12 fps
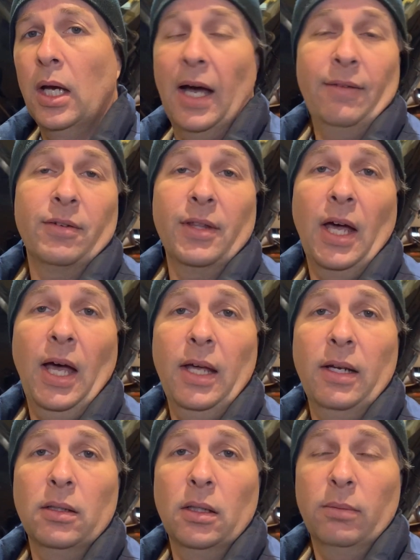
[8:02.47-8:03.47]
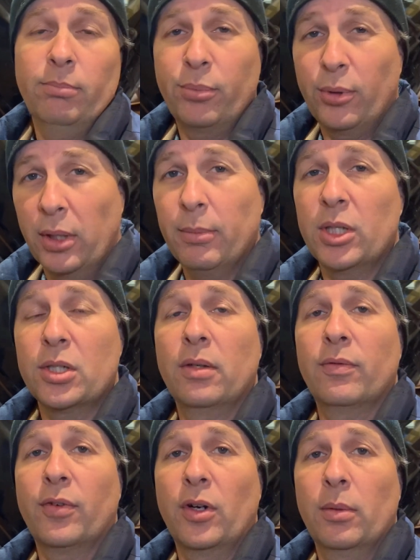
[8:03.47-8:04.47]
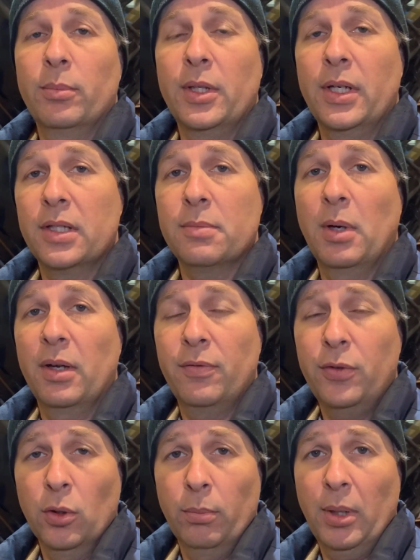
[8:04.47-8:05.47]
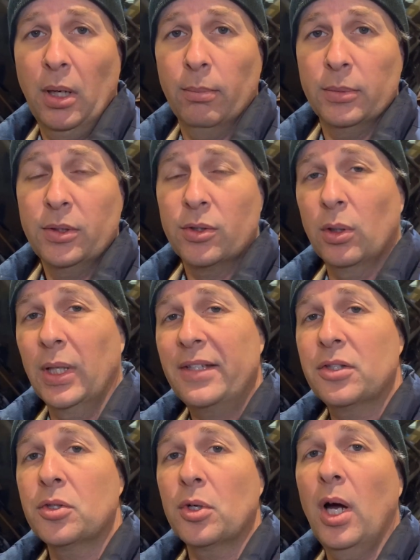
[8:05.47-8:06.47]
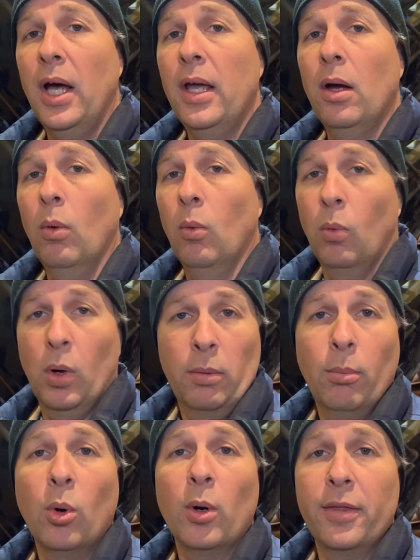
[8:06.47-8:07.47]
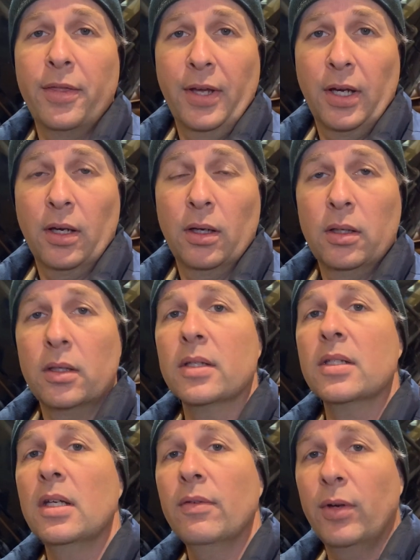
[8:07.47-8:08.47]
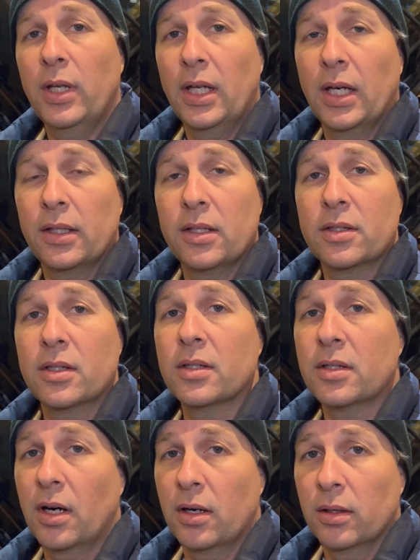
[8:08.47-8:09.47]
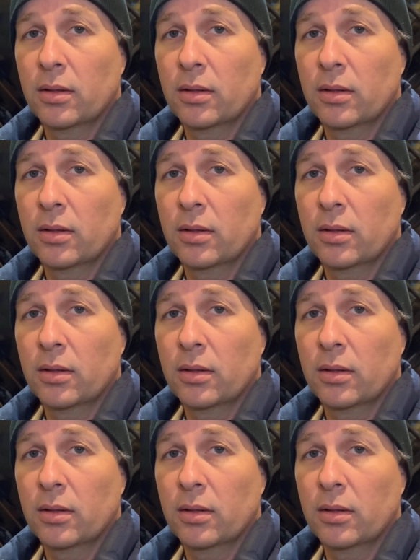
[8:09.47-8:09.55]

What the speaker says: After that, I pretty much confirmed that it's my fuel pump. So let's try one more thing to see if we can get this to start.